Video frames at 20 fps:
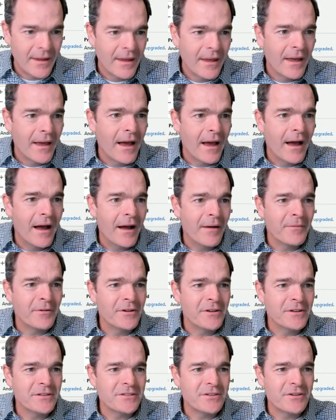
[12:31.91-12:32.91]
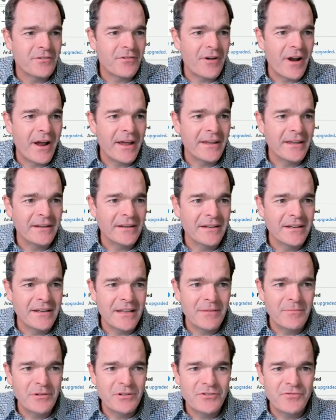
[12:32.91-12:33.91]
I'm going to just drag in an
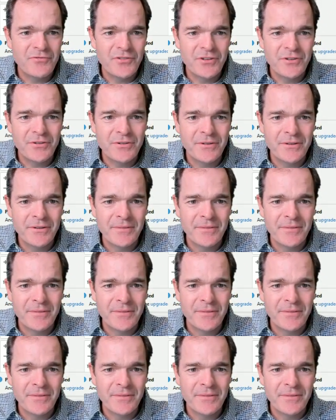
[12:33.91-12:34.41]
image view.